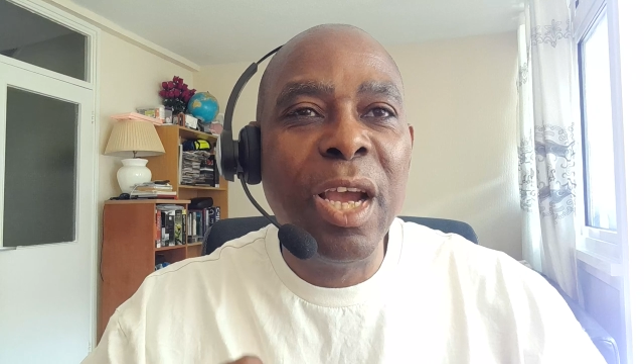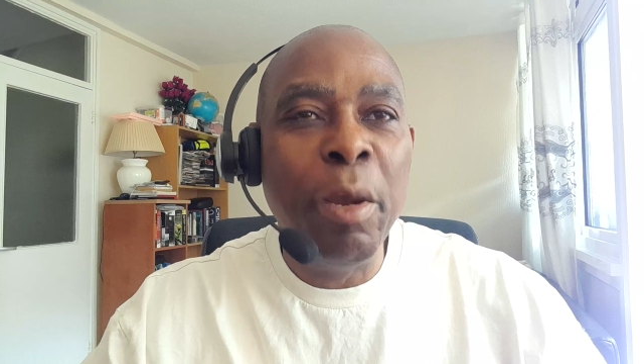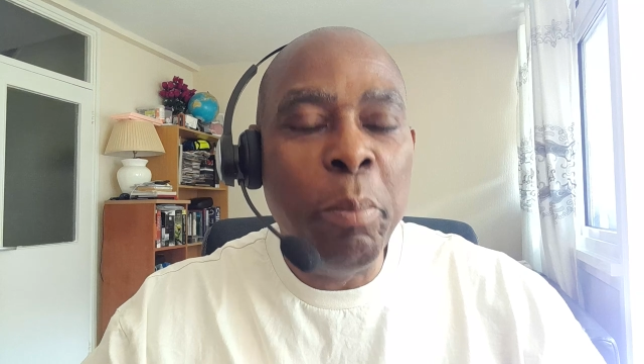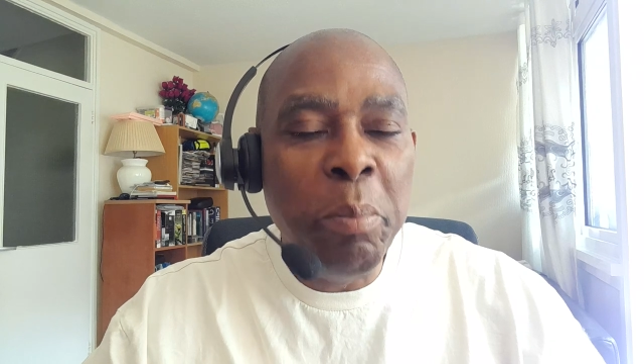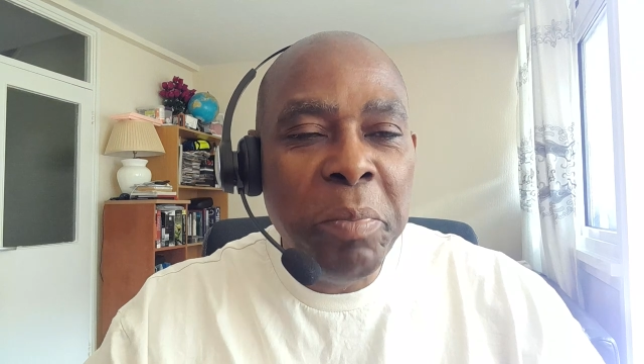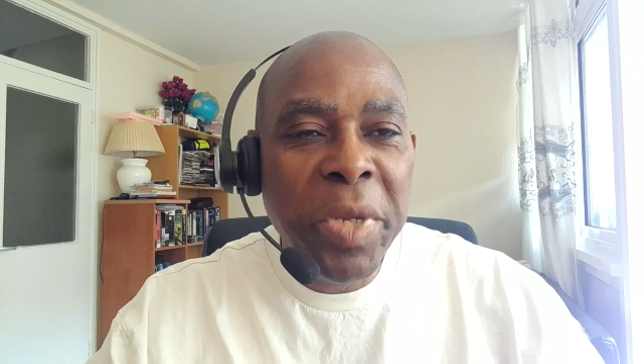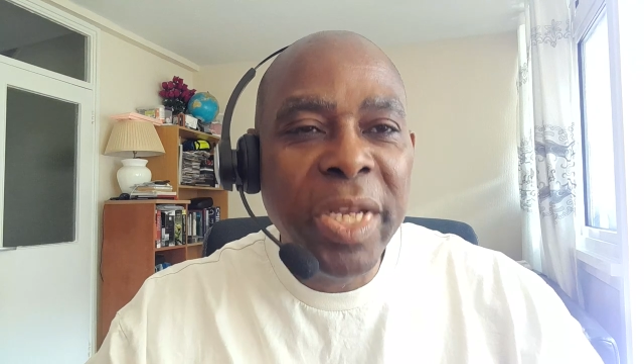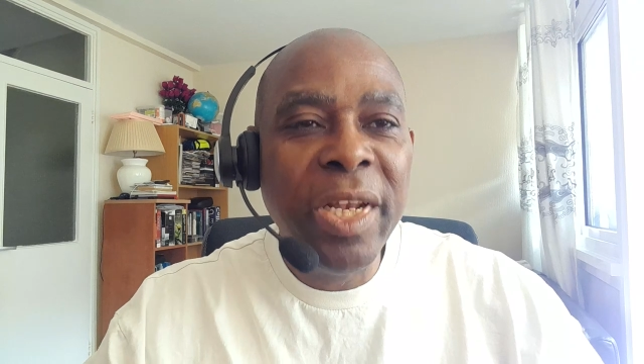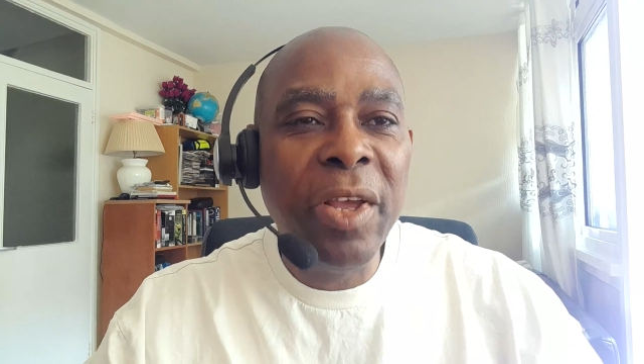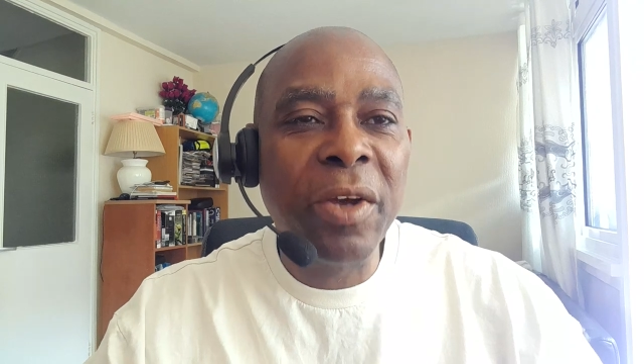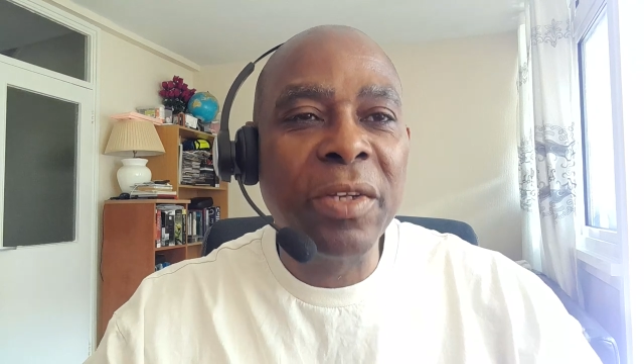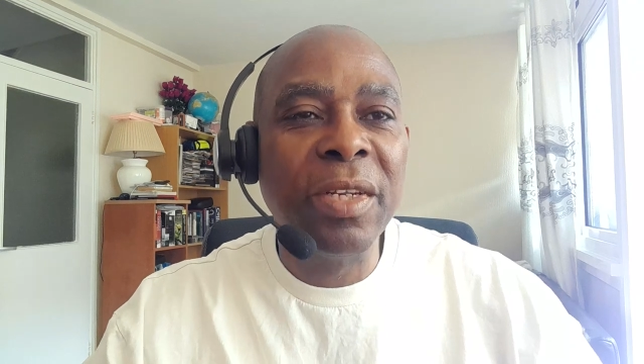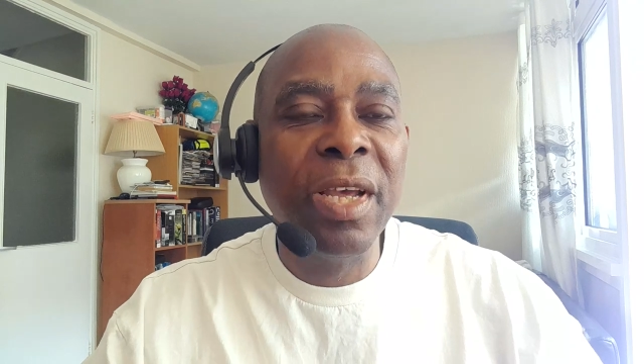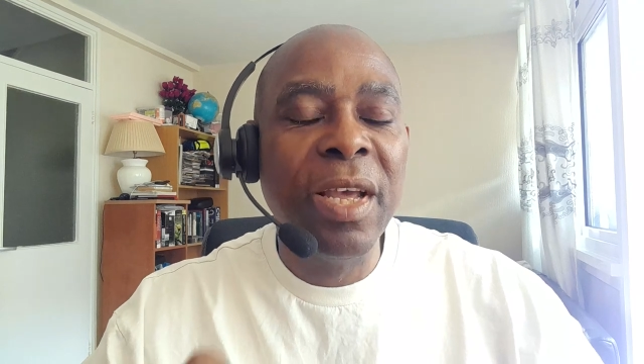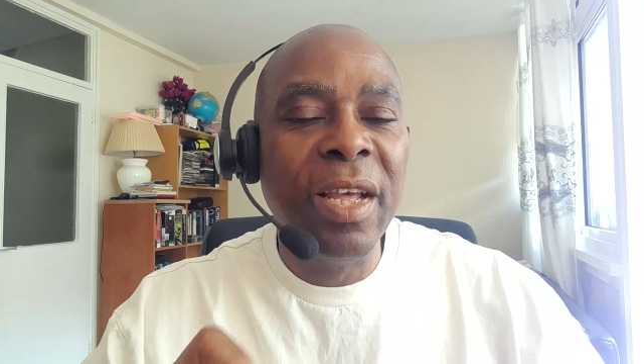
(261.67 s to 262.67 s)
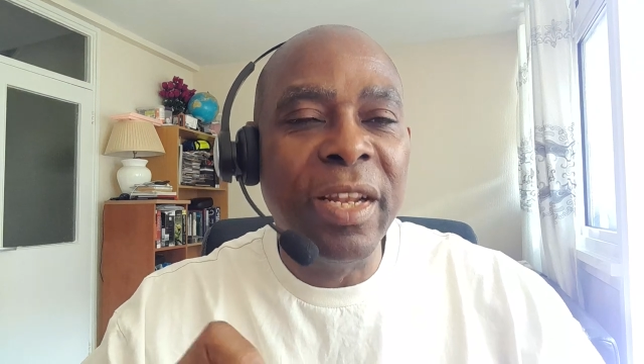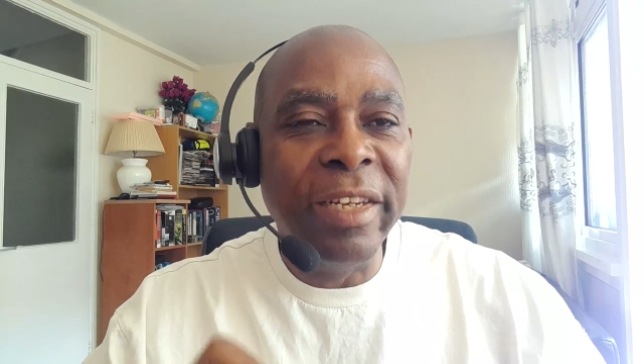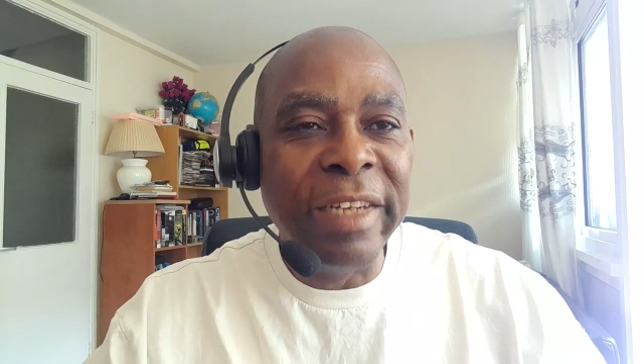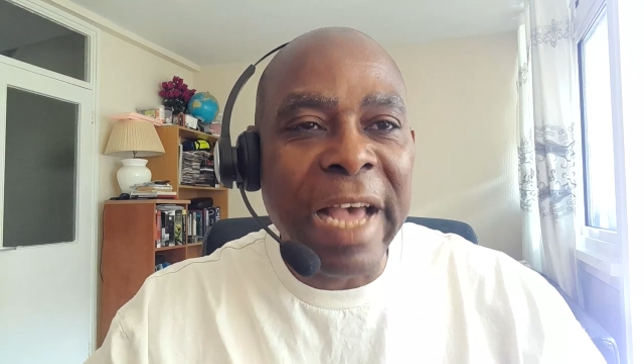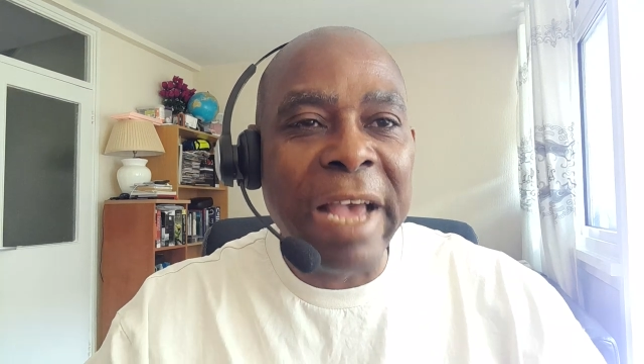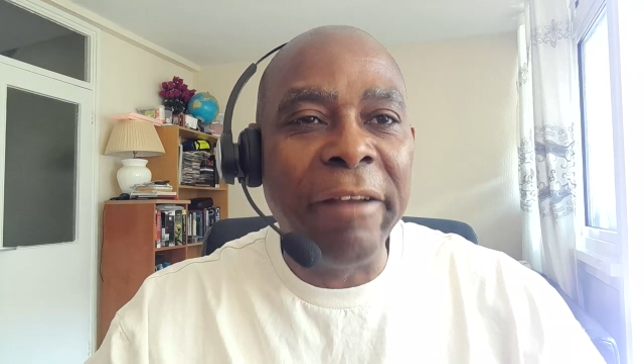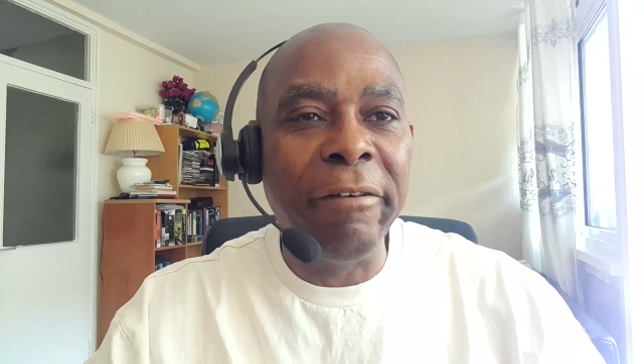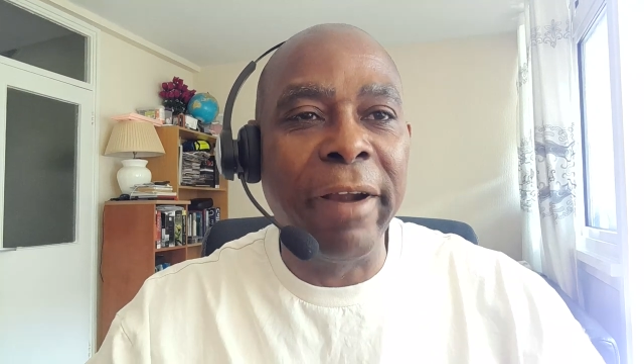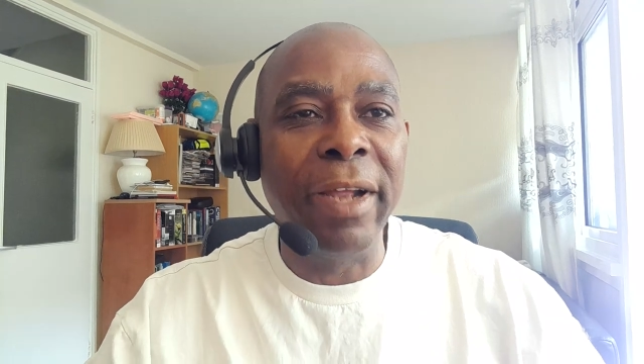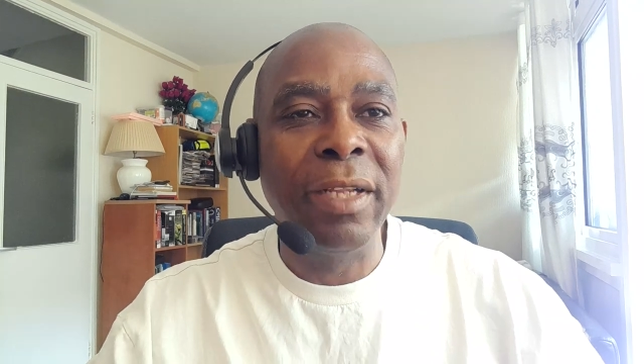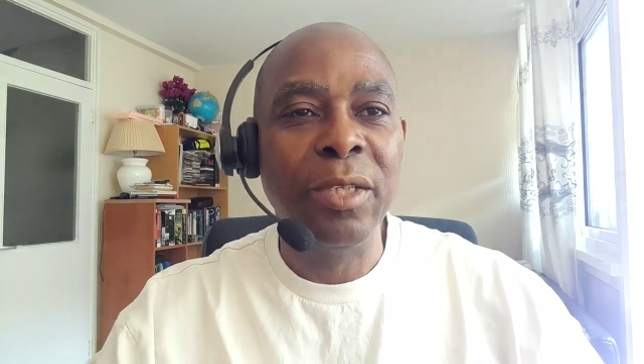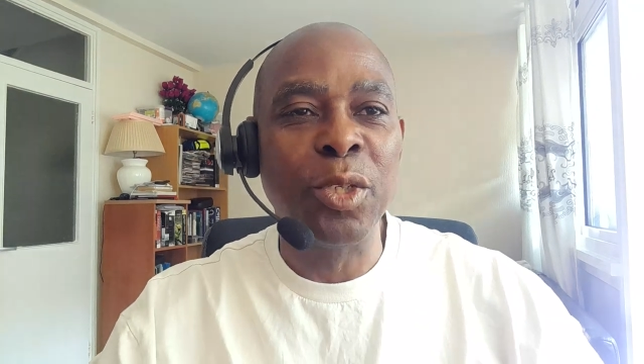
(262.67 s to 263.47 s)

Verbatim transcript: million naira